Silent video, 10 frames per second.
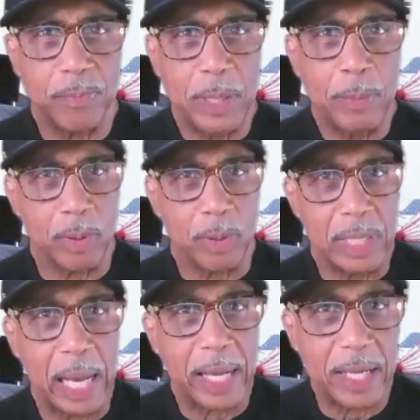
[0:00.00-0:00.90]
people are
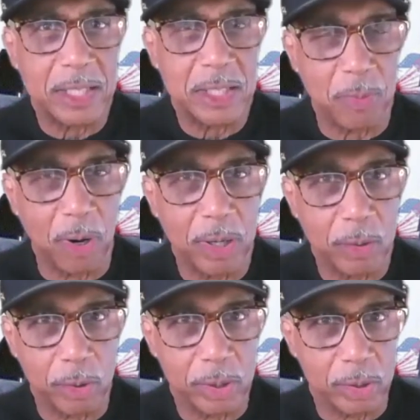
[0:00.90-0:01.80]
not as smart
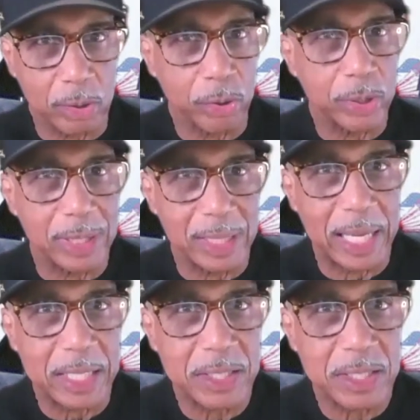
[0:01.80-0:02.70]
or they're learning
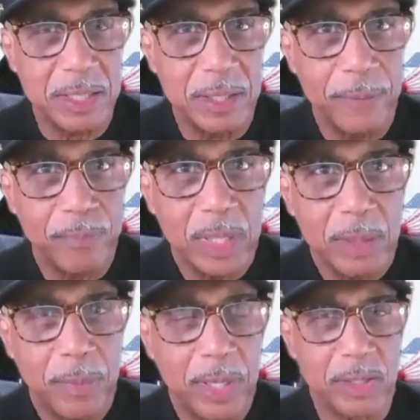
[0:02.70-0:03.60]
less
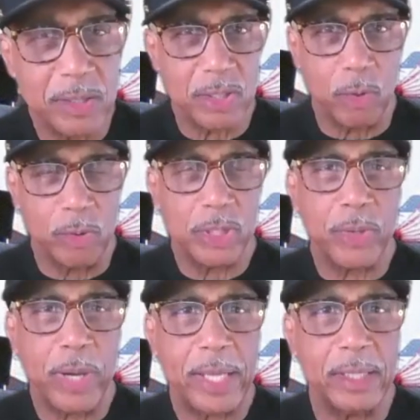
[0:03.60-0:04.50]
because they're so
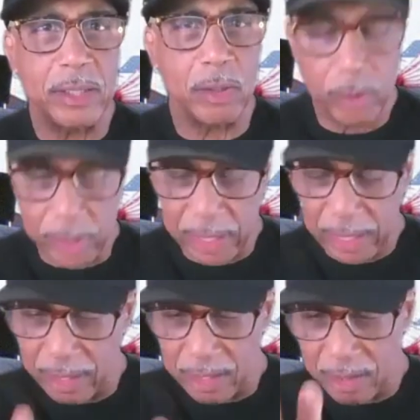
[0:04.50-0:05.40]
distracted. You're looking
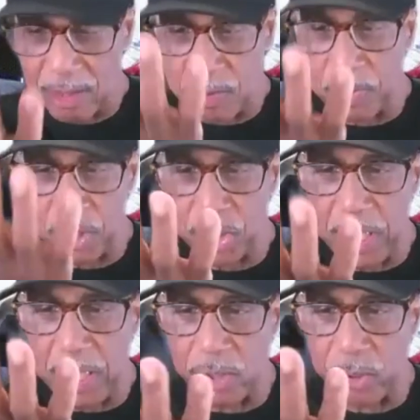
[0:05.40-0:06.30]
at this
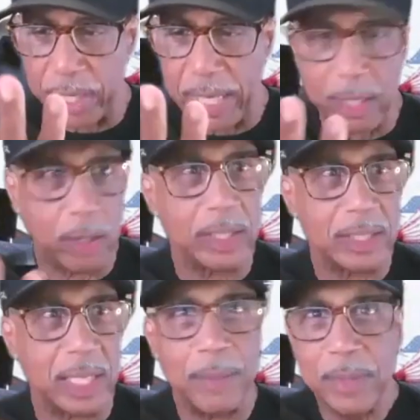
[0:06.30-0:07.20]
machine in your hand all the
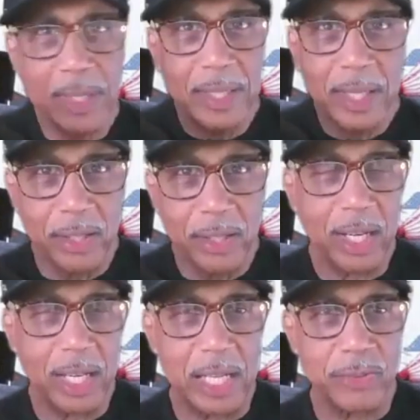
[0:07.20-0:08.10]
time. You're
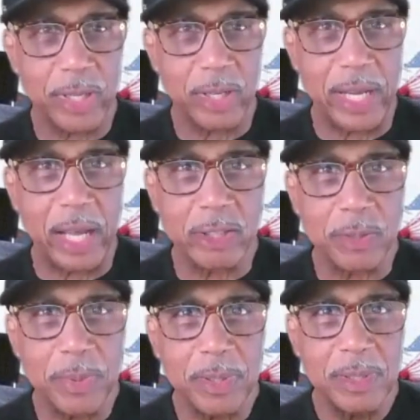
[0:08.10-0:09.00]
not concentrating on
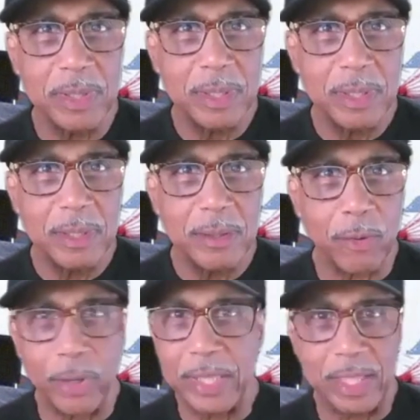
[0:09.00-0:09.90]
algebra
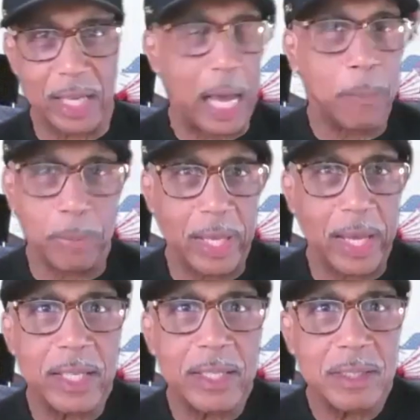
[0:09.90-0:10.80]
or anything
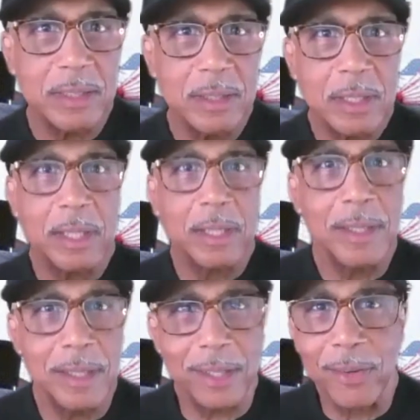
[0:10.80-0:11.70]
complex.
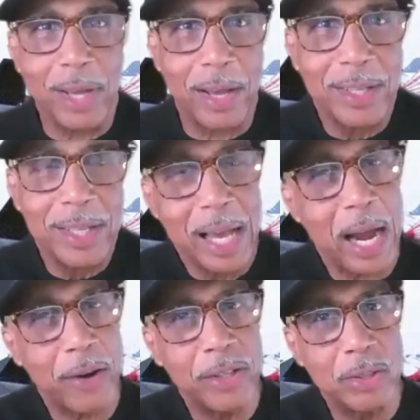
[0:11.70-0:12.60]
How
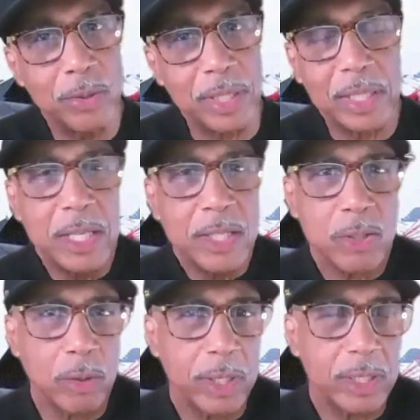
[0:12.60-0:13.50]
are you doing it?
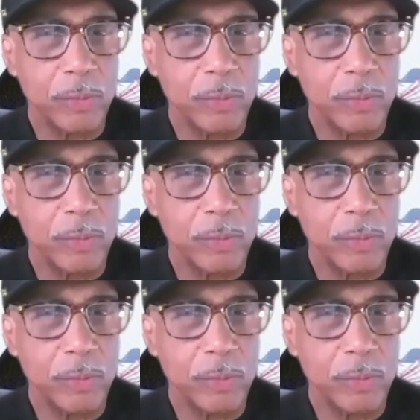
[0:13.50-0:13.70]
So look at the